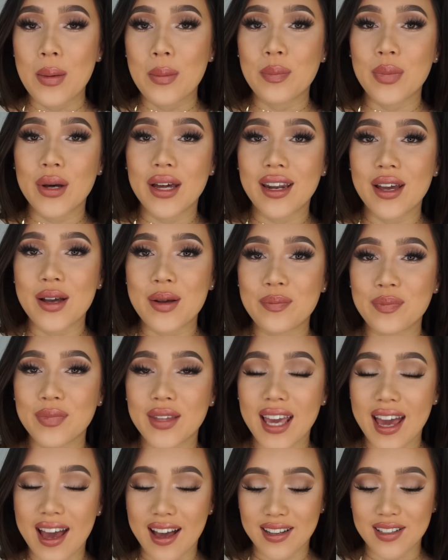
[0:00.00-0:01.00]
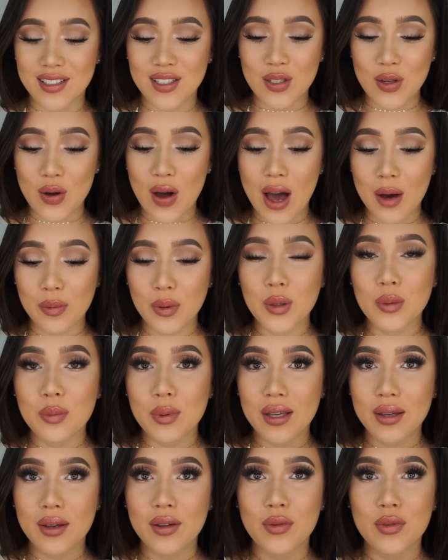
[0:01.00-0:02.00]
But yeah, so I will
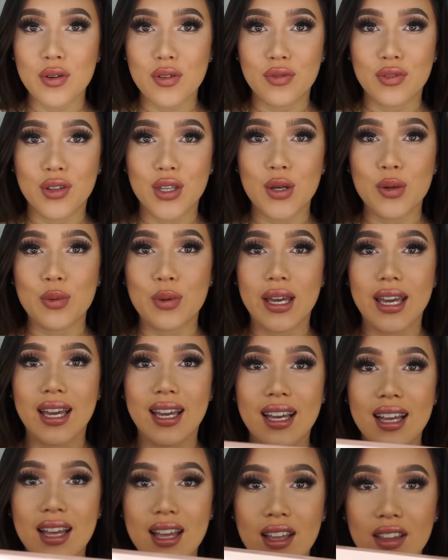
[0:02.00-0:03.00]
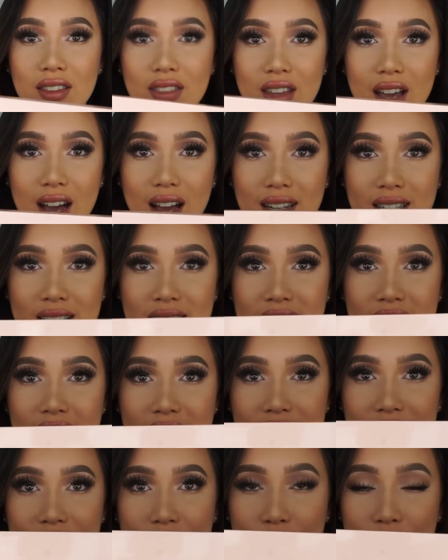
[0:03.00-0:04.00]
be reviewing the
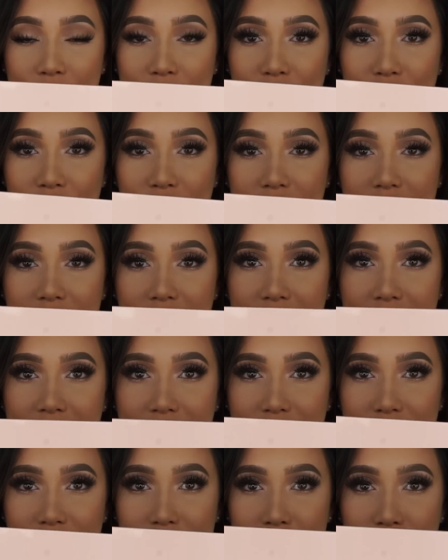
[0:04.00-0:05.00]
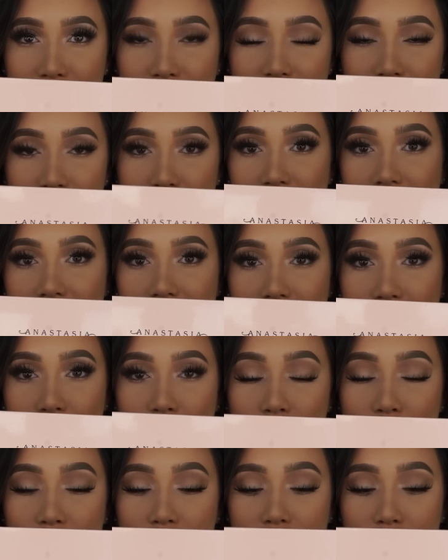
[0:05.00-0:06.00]
Anastasia Beverly Hills featuring
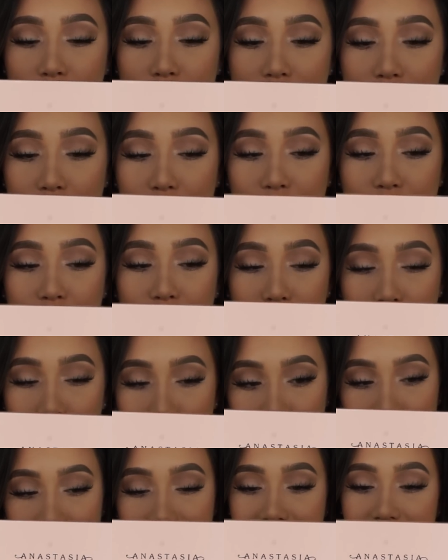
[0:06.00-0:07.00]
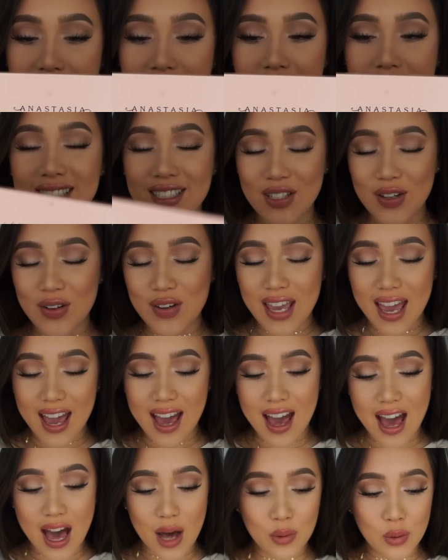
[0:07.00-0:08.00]
NICOLE GUERRIERO Glow Kit. So
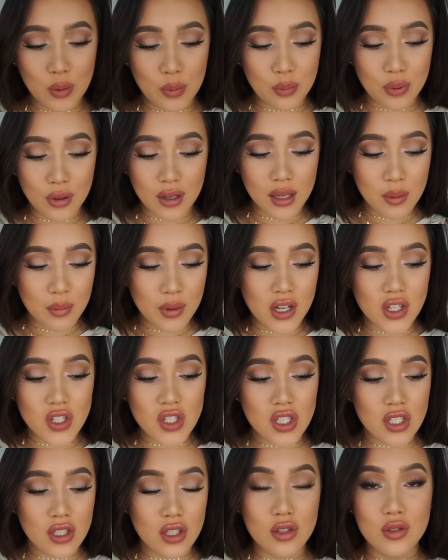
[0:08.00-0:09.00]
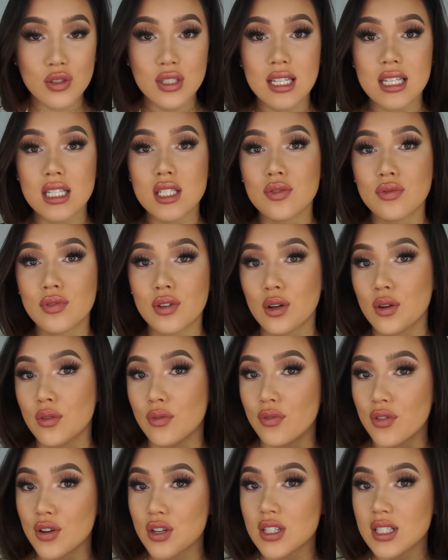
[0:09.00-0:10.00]
yeah, I will pretty much use this for the
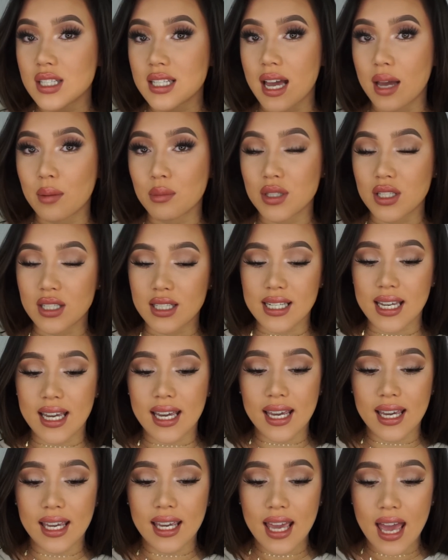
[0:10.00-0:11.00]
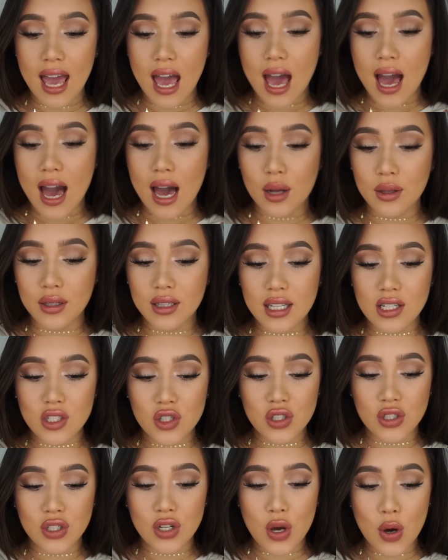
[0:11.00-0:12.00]
first time today. I'll
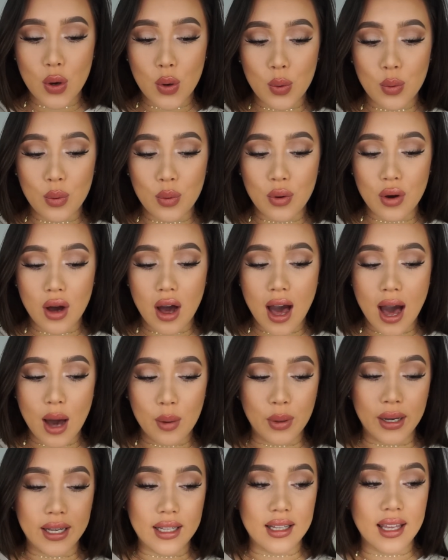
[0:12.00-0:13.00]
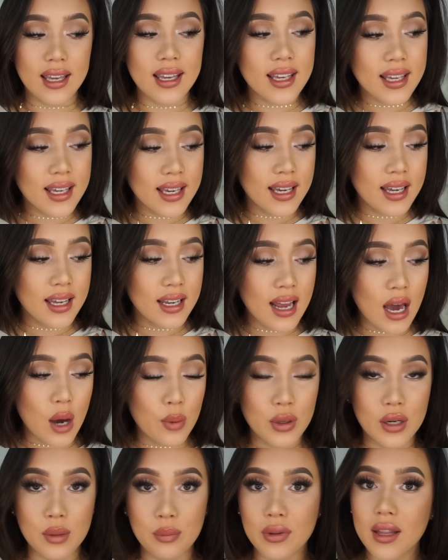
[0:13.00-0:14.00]
let you know how I like it,
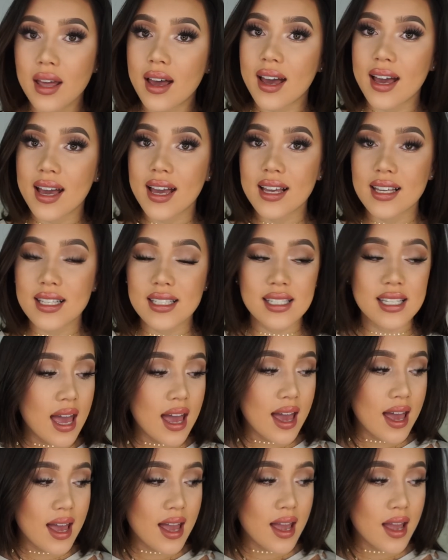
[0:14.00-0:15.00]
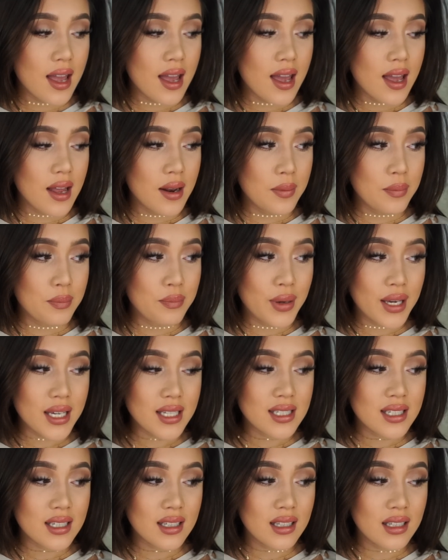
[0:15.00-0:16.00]
how it applies, and
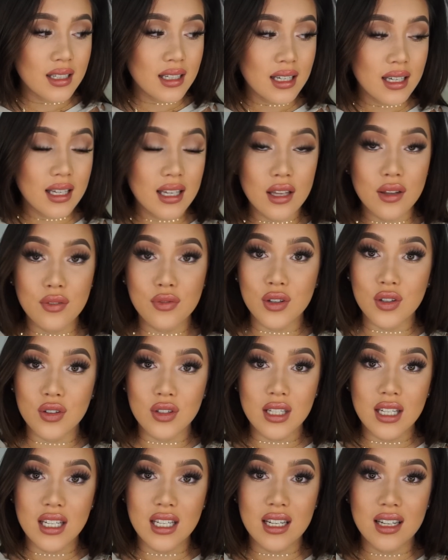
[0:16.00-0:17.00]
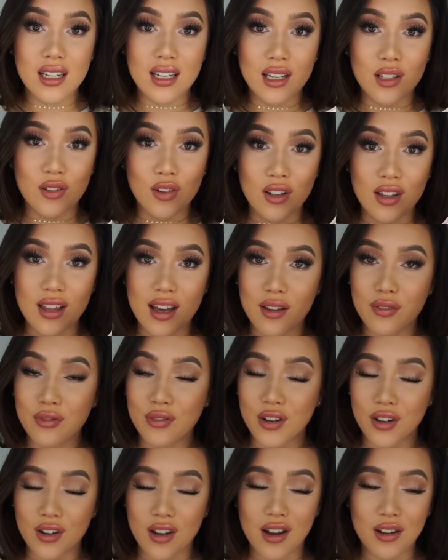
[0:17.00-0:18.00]
basically if you need it in your
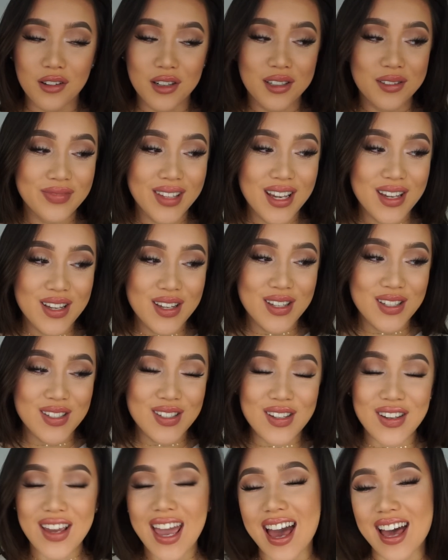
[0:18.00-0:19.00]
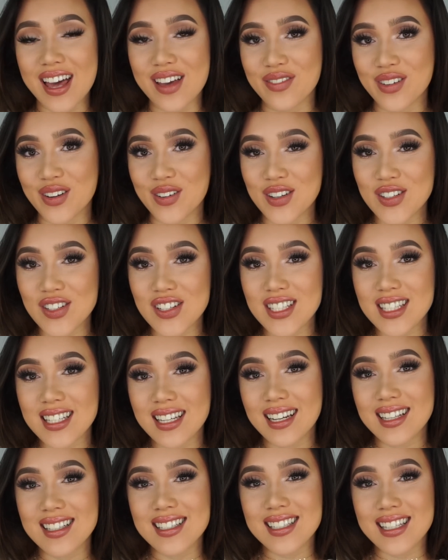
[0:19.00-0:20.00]
life or not. So yeah, if you're
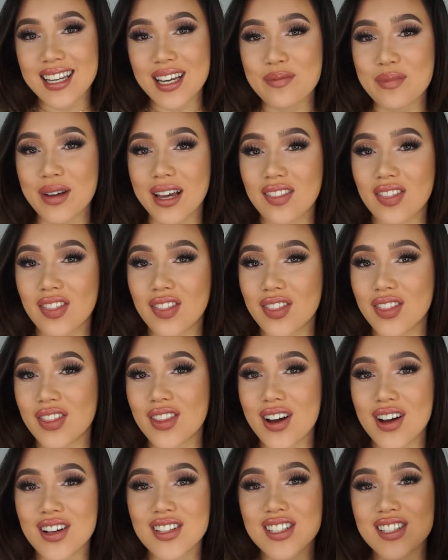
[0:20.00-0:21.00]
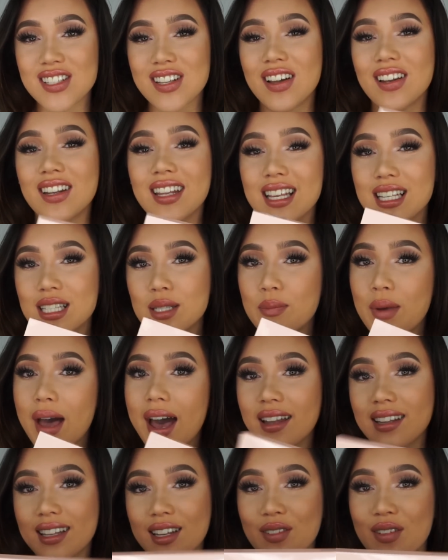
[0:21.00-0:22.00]
interested in seeing my thoughts on this
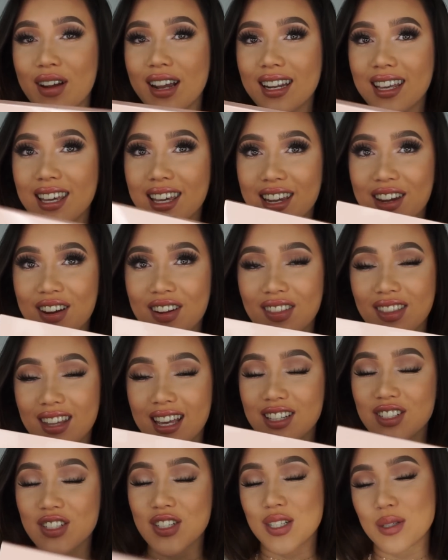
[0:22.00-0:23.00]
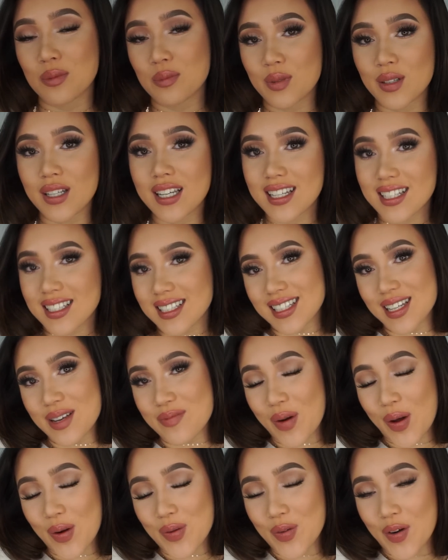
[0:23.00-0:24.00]
palette right here, then just please
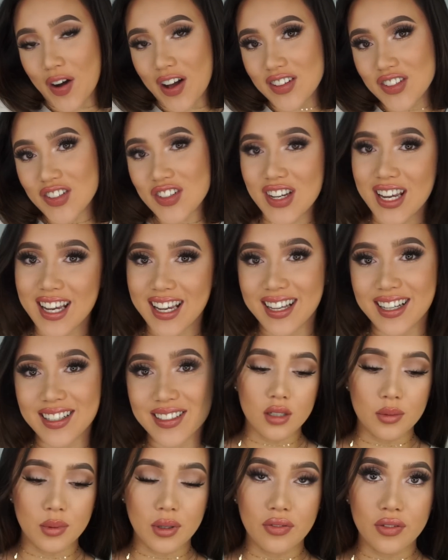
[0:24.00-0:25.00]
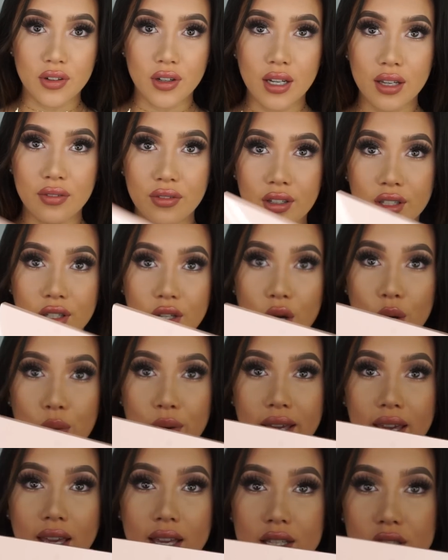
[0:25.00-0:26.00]
keep on watching. So before even
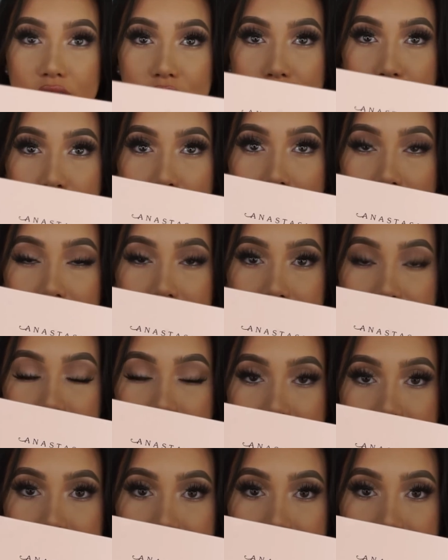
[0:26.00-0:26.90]
going into the product in